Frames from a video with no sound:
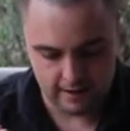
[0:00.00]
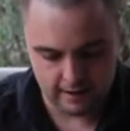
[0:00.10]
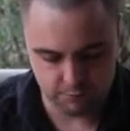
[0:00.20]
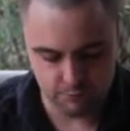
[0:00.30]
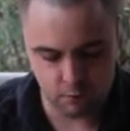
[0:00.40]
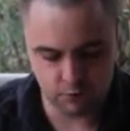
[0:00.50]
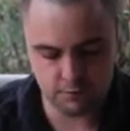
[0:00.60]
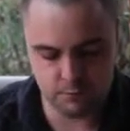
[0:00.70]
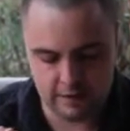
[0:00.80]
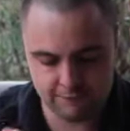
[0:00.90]
It's purported to
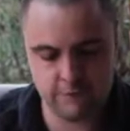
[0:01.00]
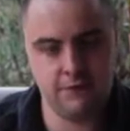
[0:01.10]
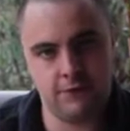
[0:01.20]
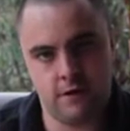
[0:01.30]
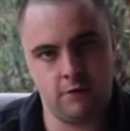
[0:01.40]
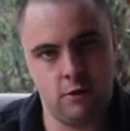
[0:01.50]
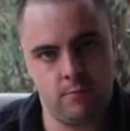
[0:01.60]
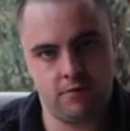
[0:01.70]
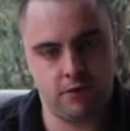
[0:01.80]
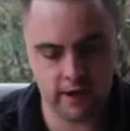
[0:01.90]
put out 55
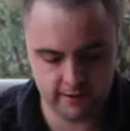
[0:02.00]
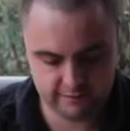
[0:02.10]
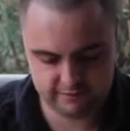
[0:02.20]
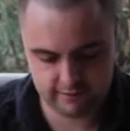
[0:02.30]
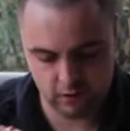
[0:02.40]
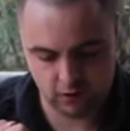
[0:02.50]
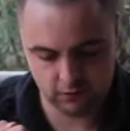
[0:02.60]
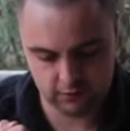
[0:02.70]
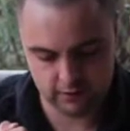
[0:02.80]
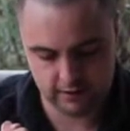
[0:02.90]
lumens of light
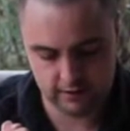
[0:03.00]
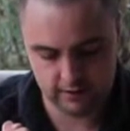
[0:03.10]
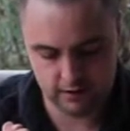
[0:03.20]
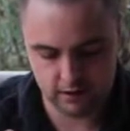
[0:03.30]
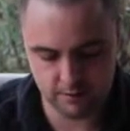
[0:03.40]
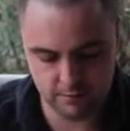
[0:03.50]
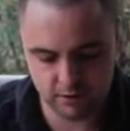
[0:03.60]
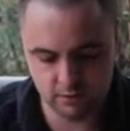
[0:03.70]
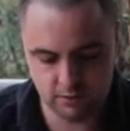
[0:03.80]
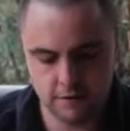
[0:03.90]
on the high
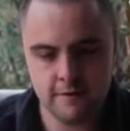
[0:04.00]
mode,